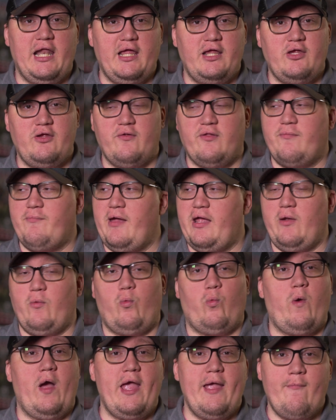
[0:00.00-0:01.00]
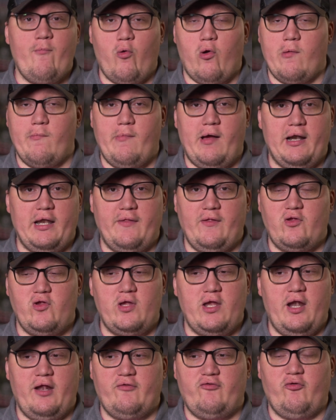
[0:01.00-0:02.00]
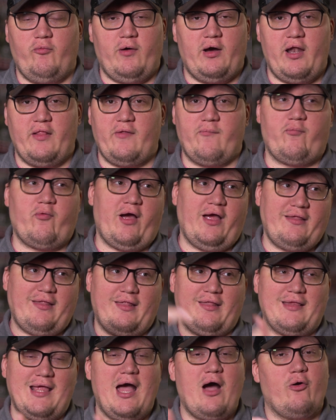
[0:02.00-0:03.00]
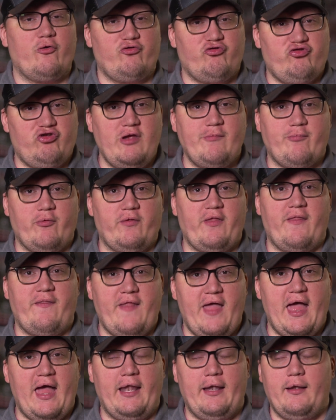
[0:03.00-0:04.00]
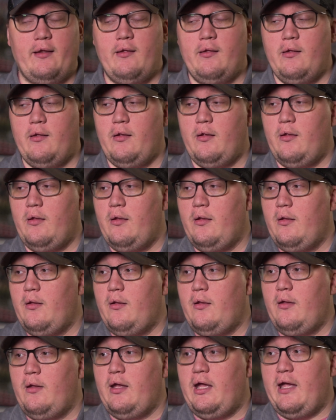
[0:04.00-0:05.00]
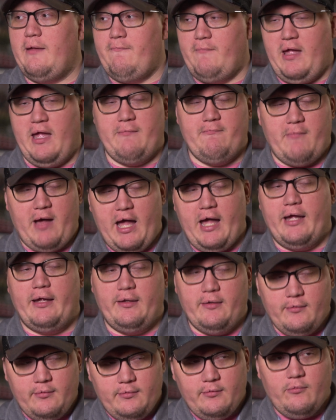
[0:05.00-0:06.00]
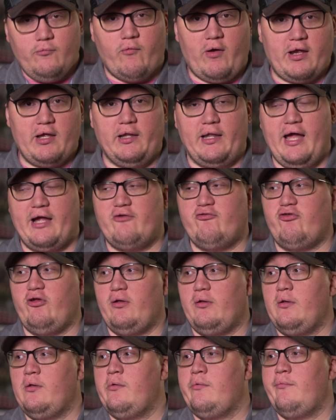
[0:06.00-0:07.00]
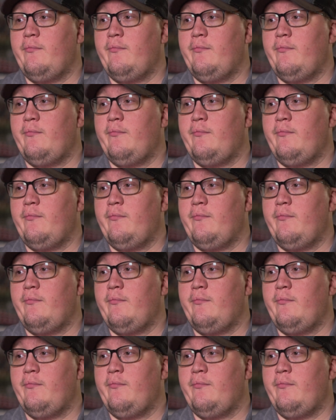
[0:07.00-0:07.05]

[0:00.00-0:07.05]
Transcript: it, you spent way more money than you needed to on it. The price is now cheaper than then, in my recollection.